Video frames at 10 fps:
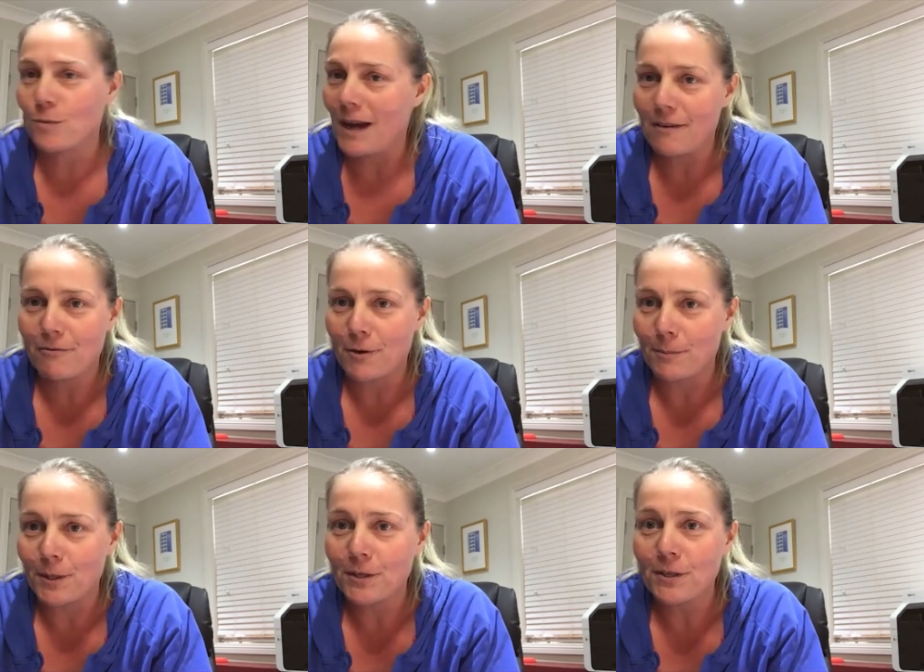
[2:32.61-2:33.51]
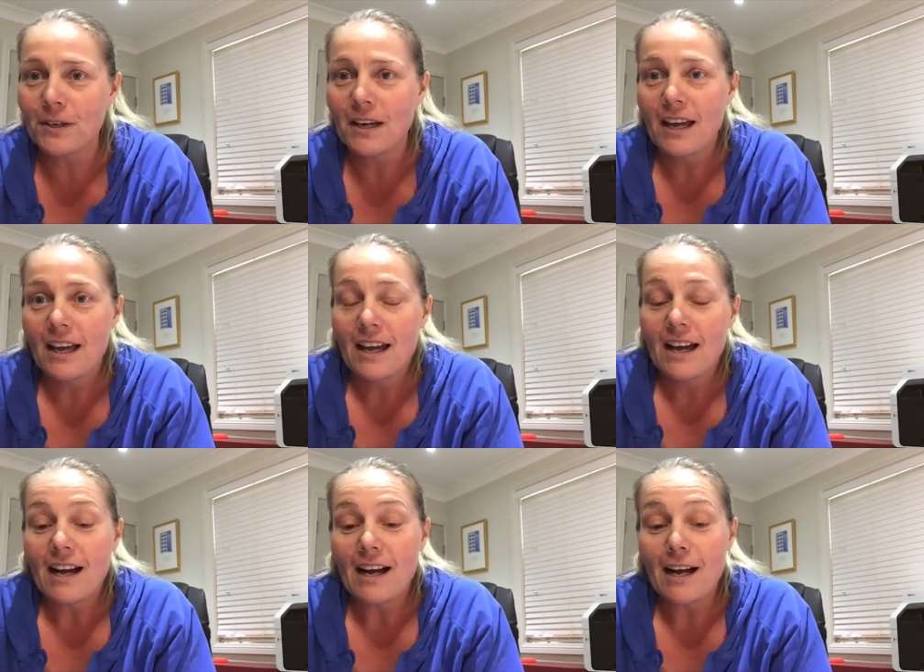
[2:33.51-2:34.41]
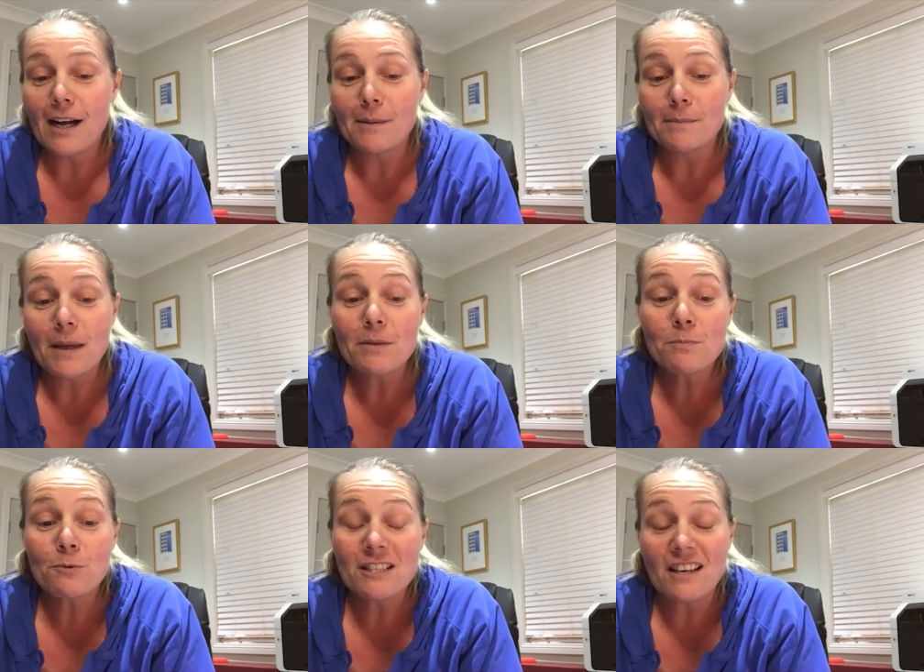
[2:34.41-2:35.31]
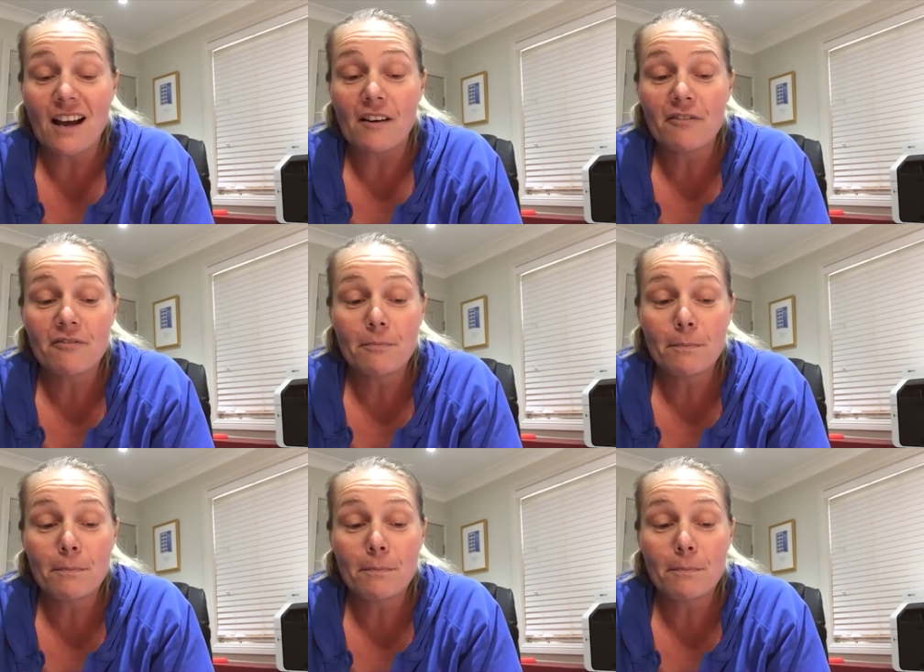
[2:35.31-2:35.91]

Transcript: away from you, um, that was pretty tough.